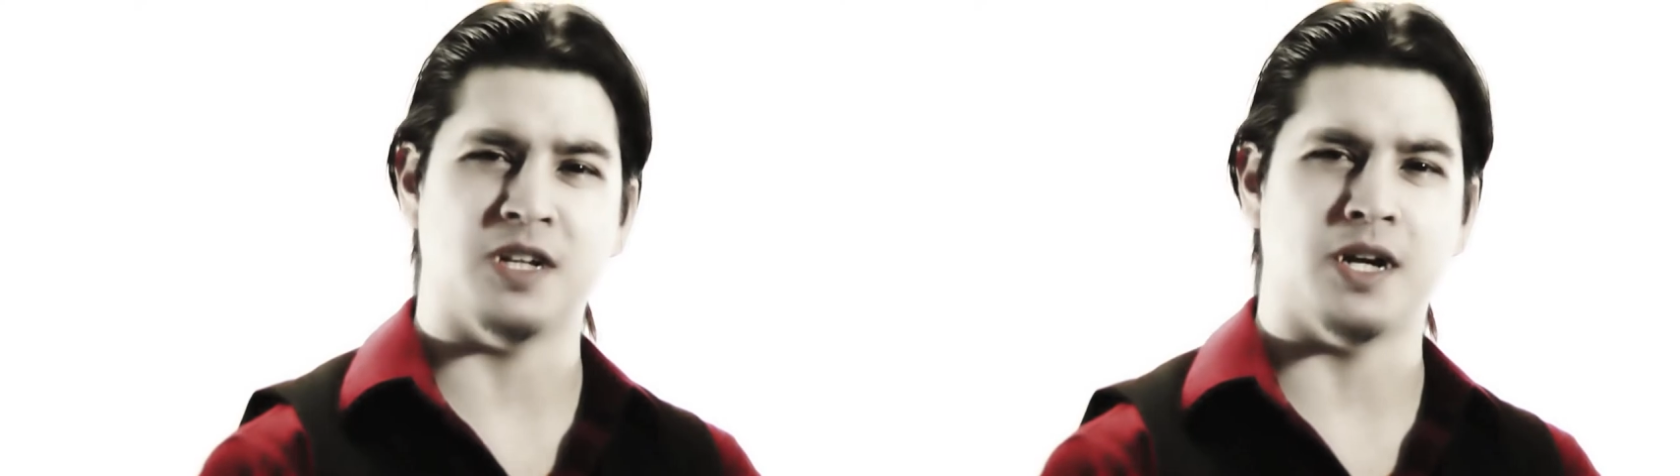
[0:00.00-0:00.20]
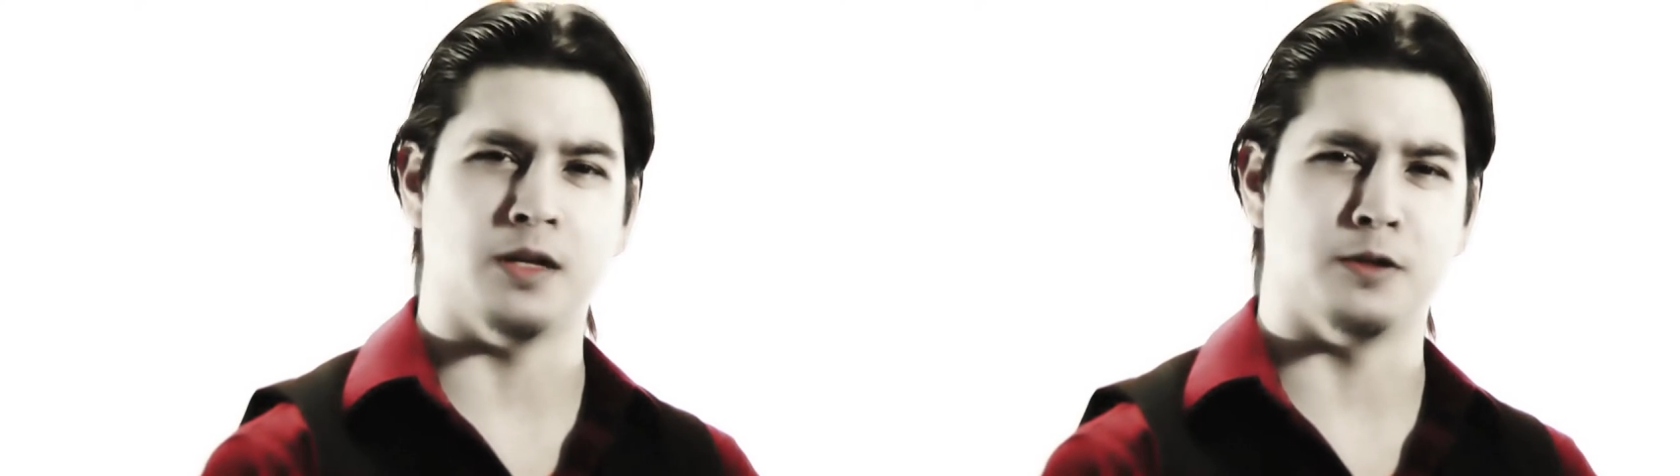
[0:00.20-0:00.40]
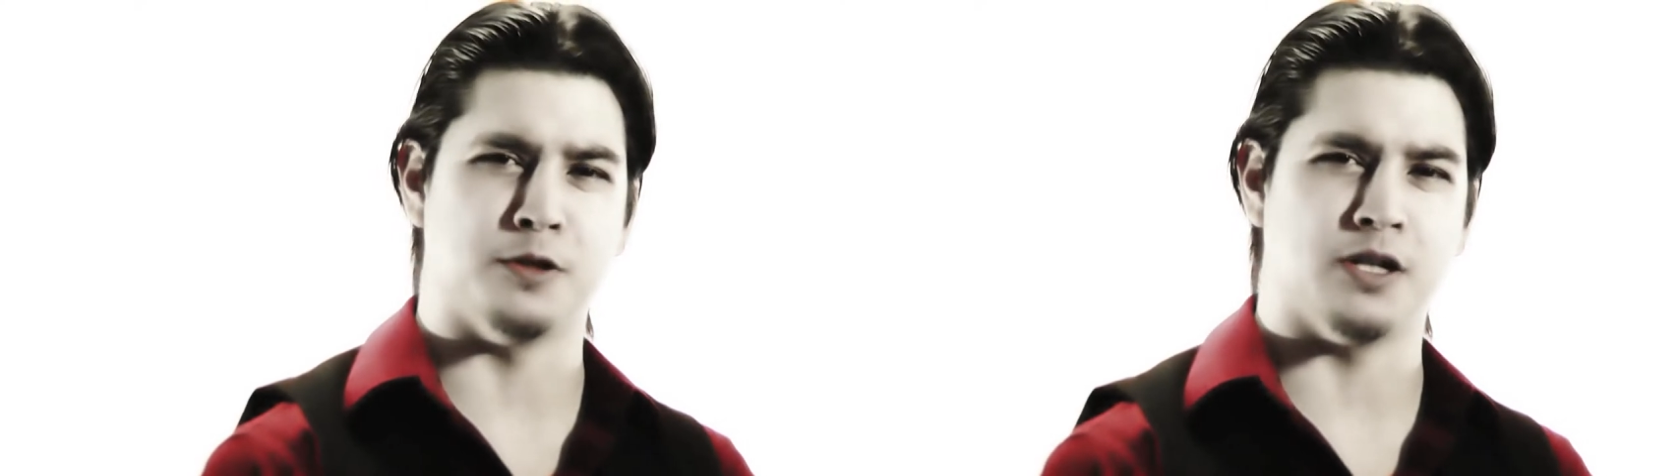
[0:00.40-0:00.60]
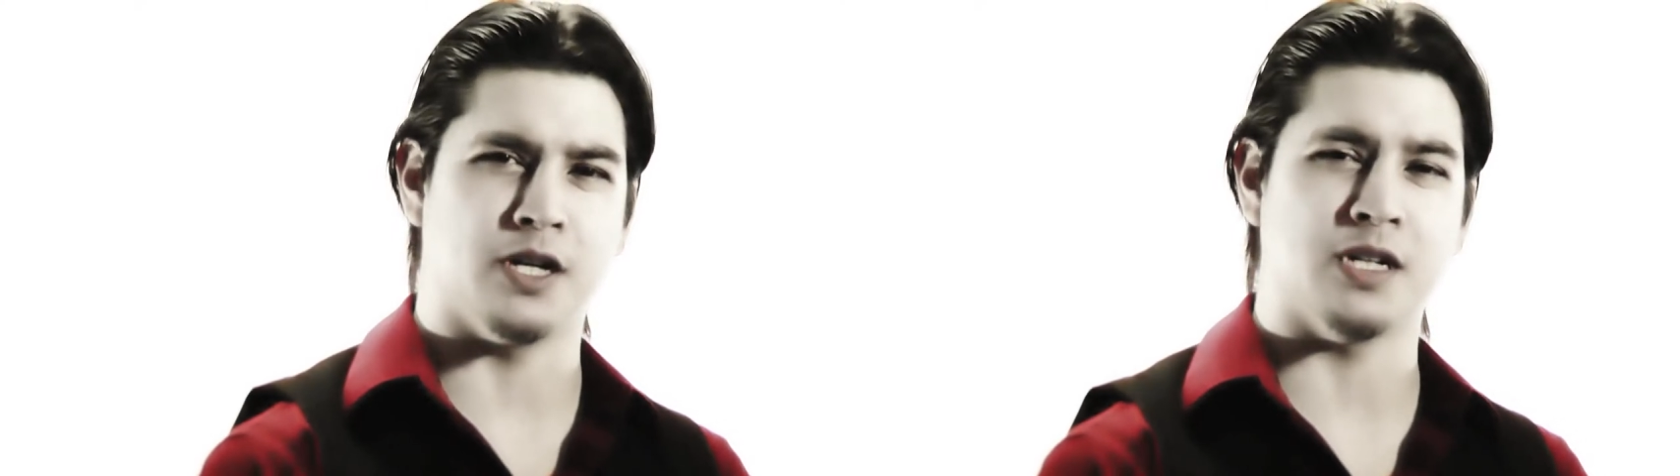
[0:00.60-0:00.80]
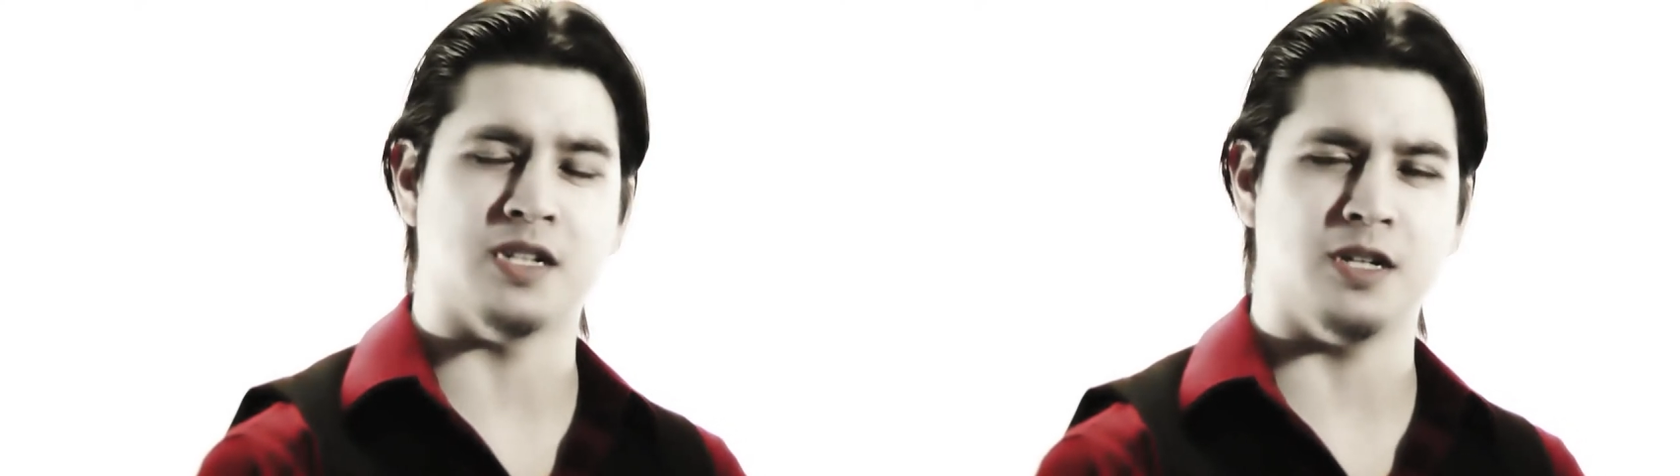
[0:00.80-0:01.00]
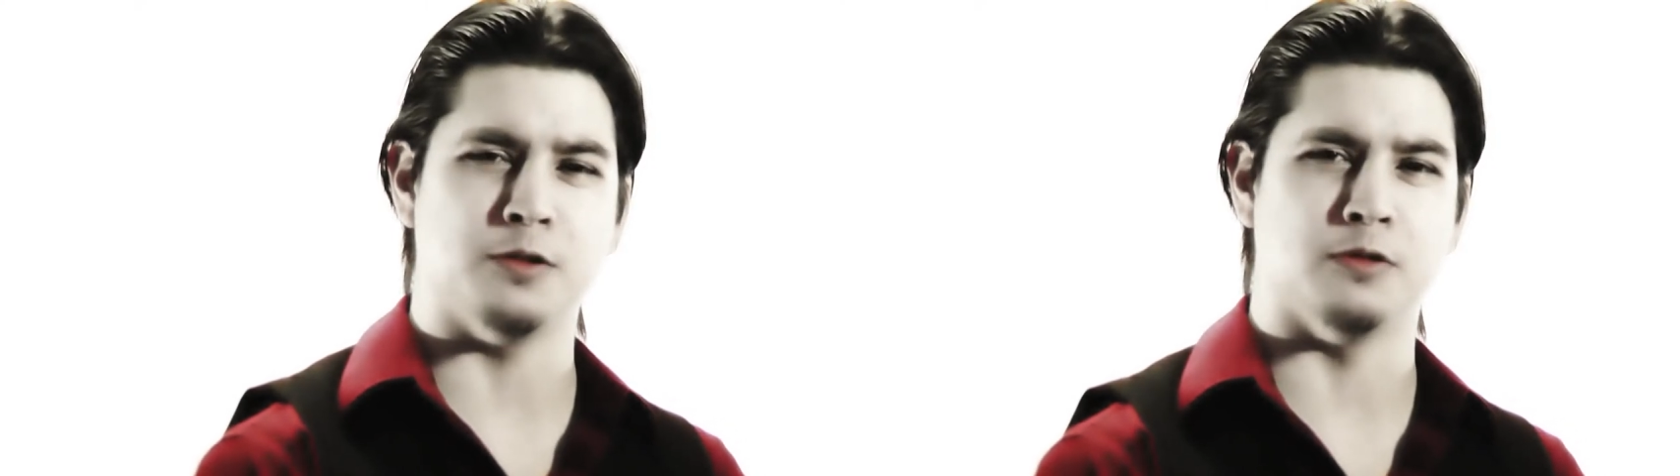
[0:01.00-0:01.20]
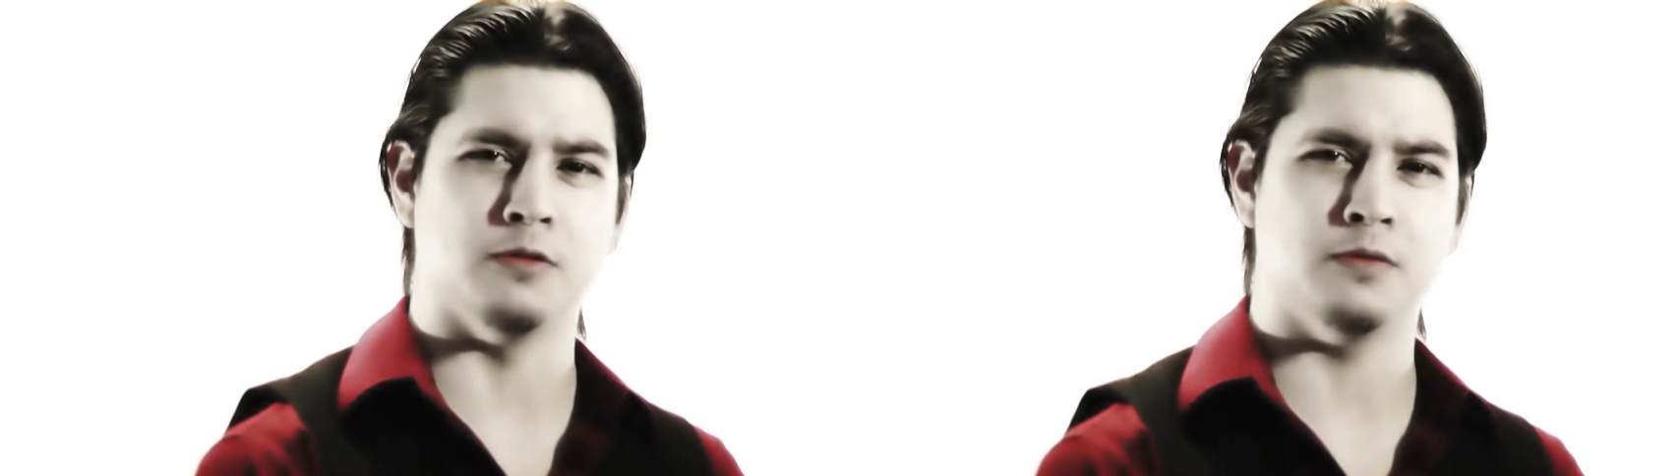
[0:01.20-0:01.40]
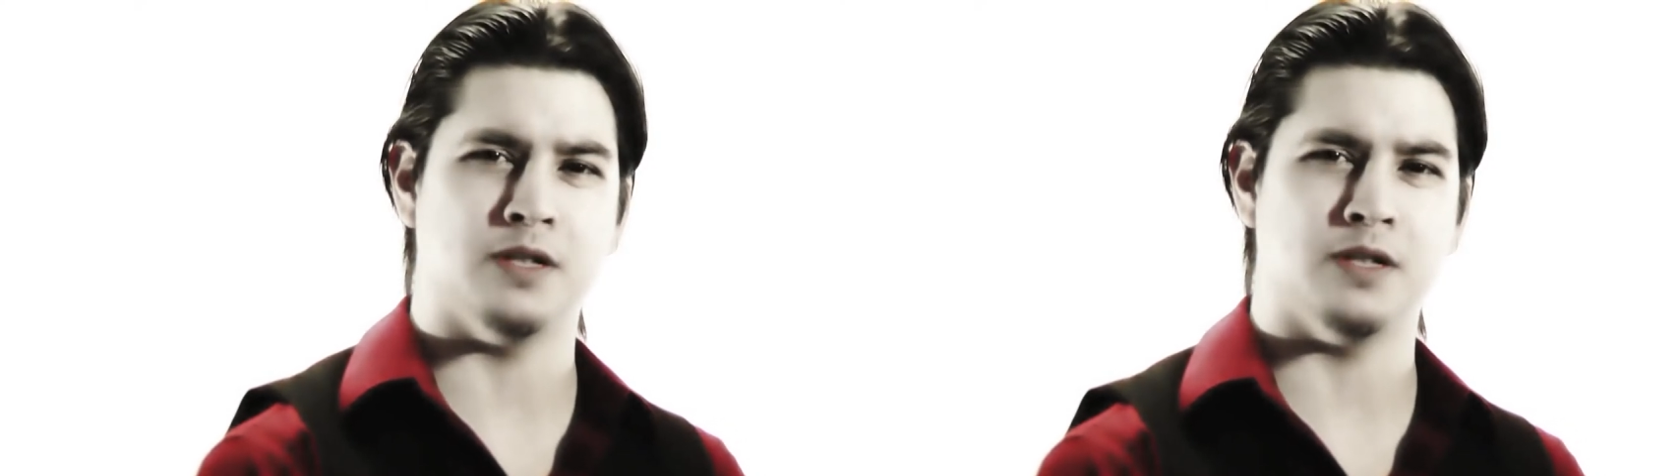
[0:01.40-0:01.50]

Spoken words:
allergy, I can tell you,